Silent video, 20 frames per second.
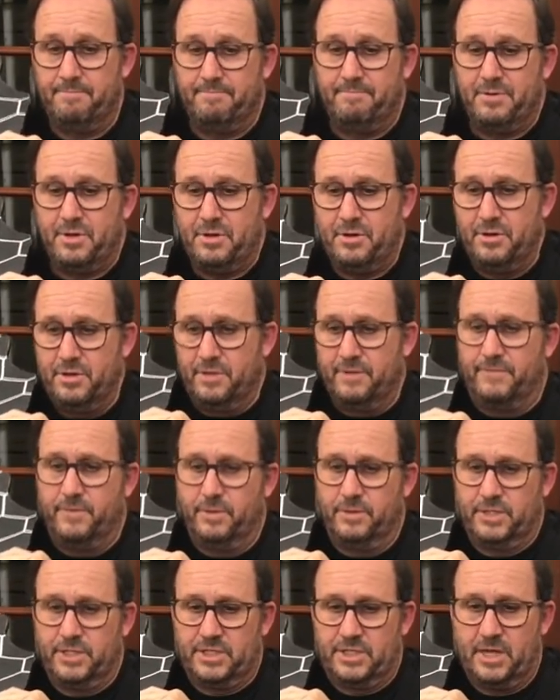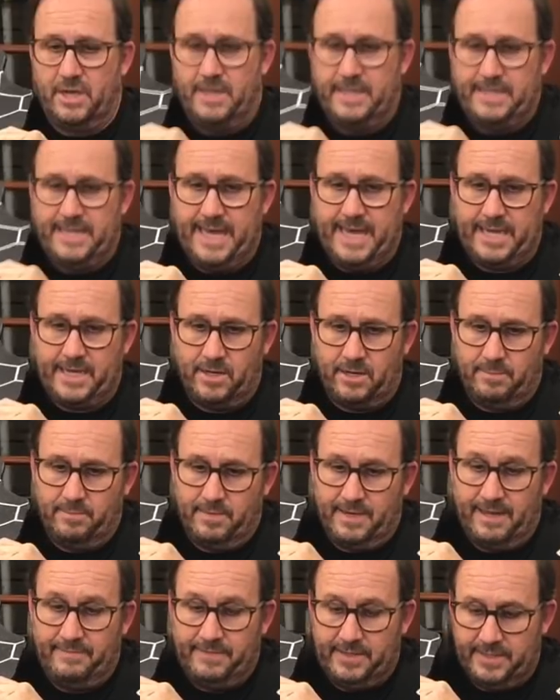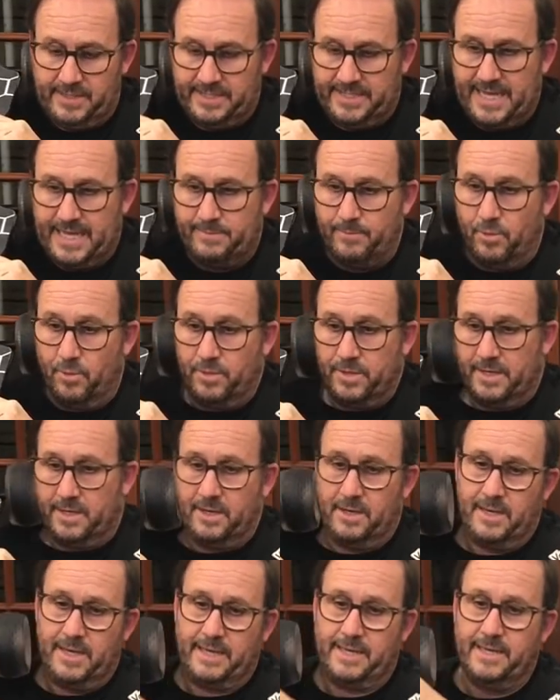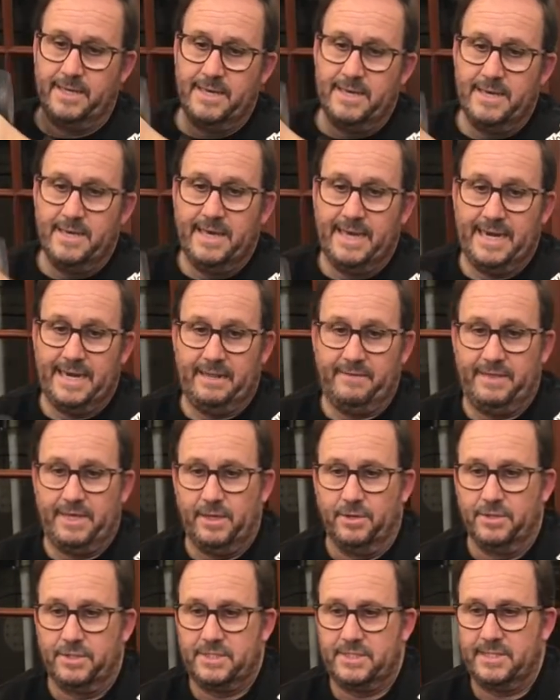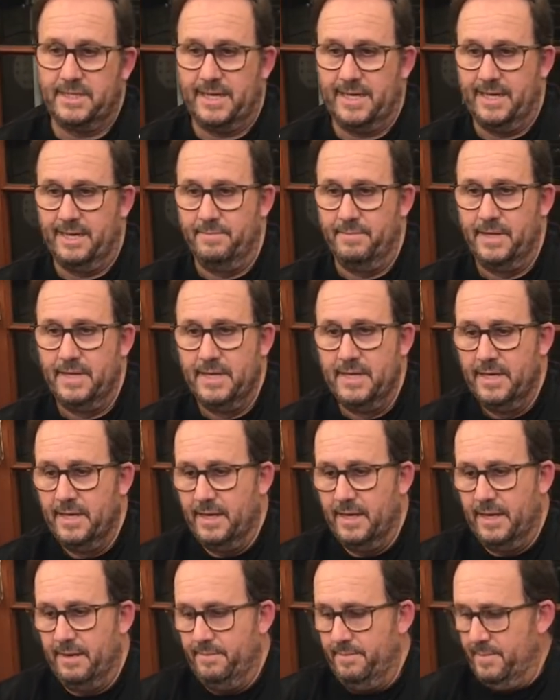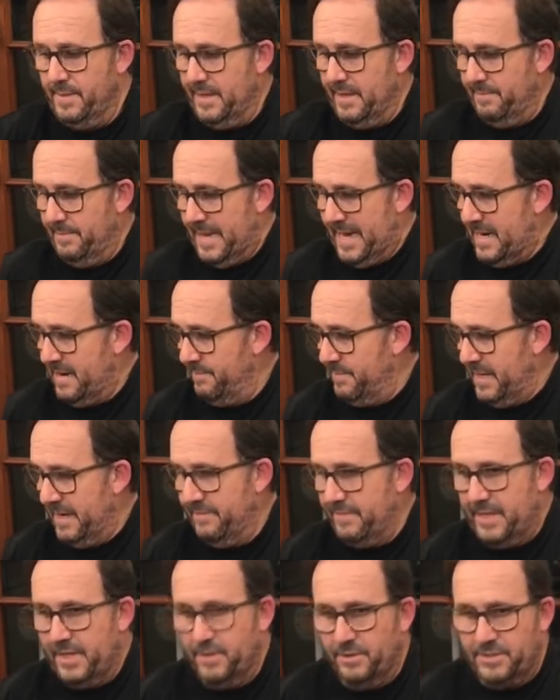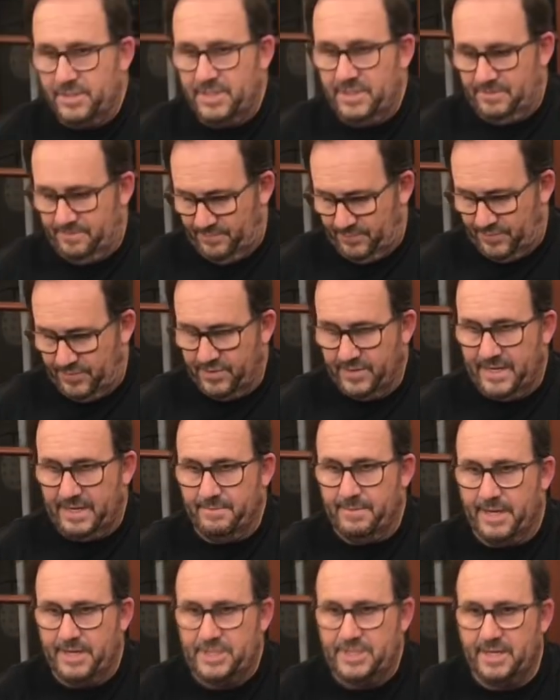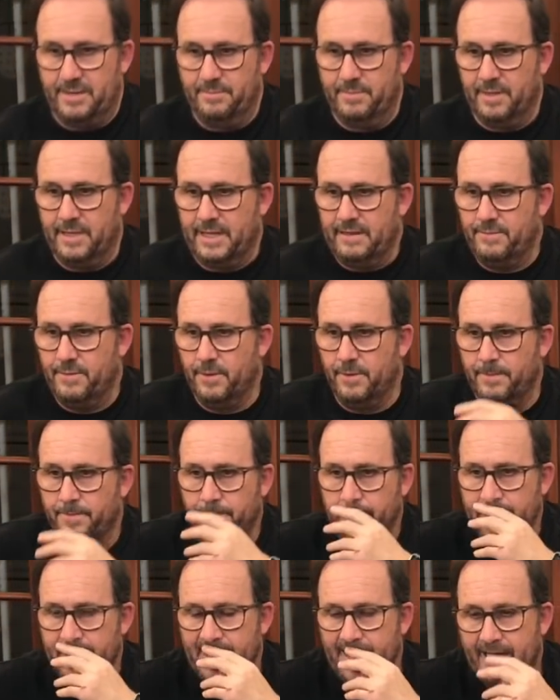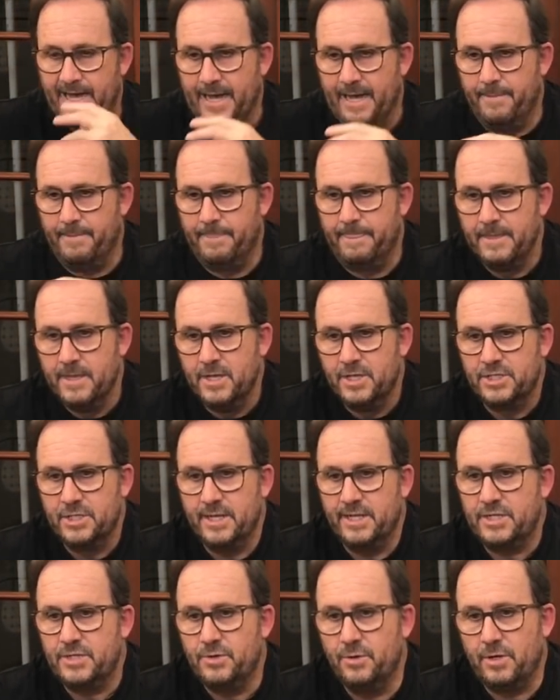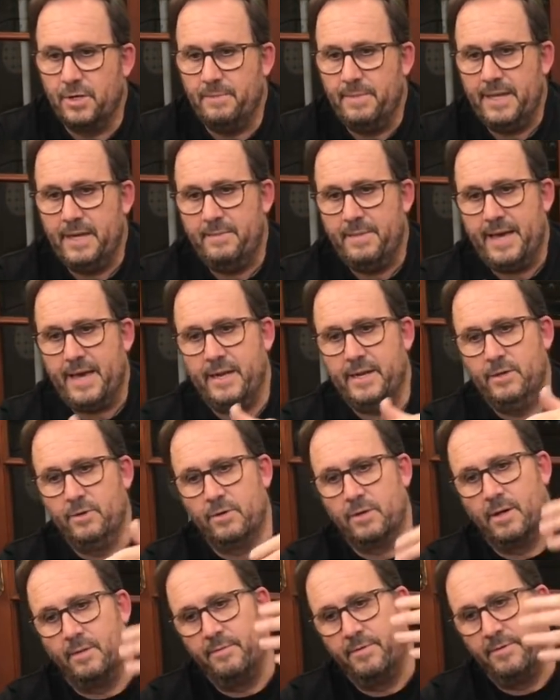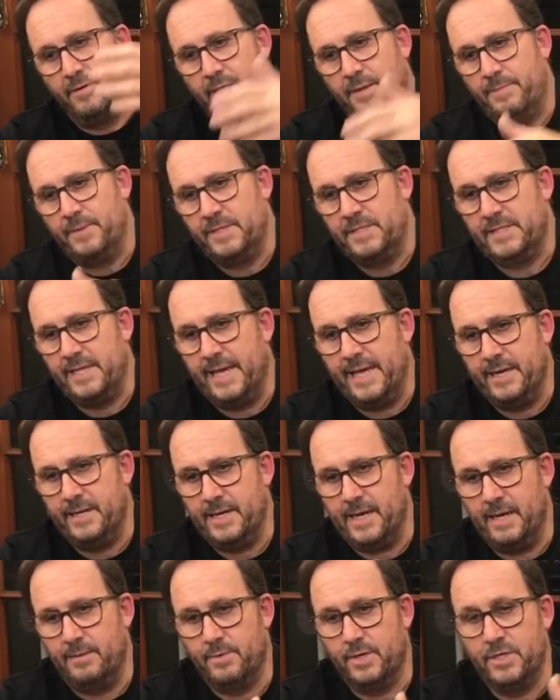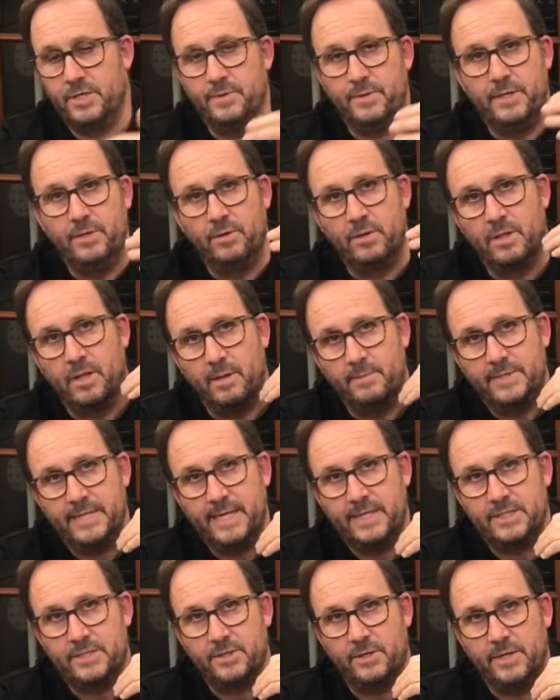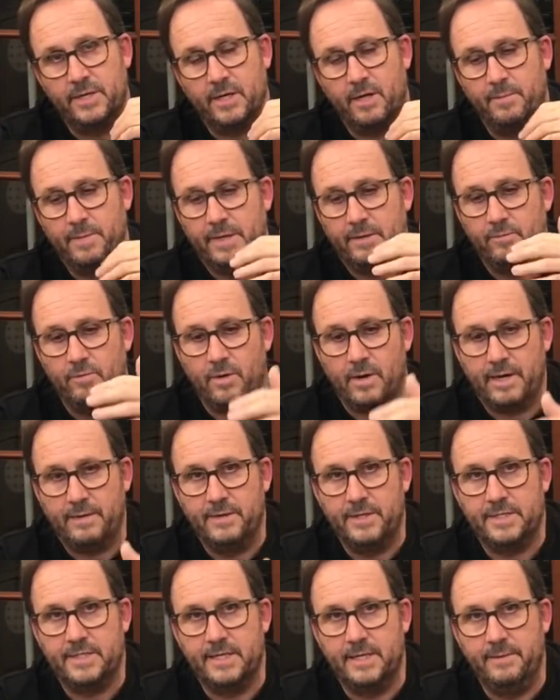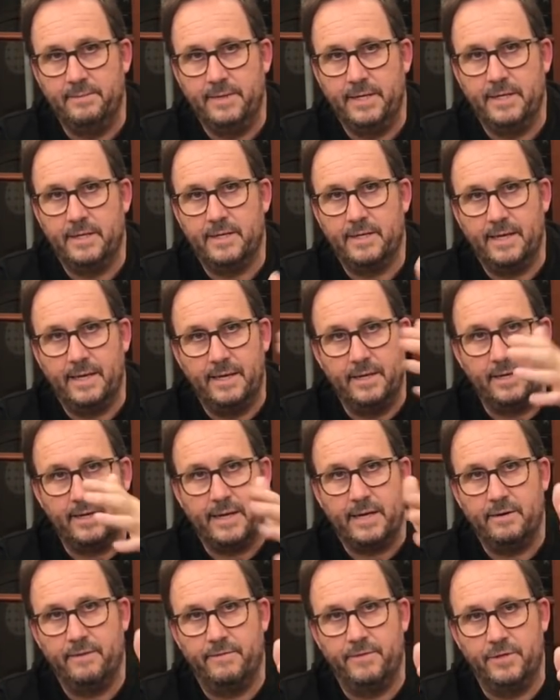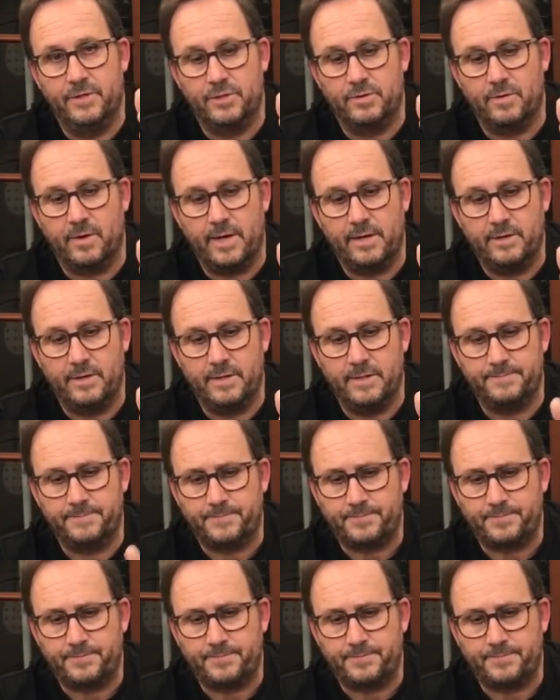beautiful design deck, and I'm loving the deck more than I like anything else about it, but everything else is pretty much unbelievable. So let's talk a bit about hill climb 30%. I'm going to do a hill climb test on it. I'll be riding this in a minute and getting the first ride on it.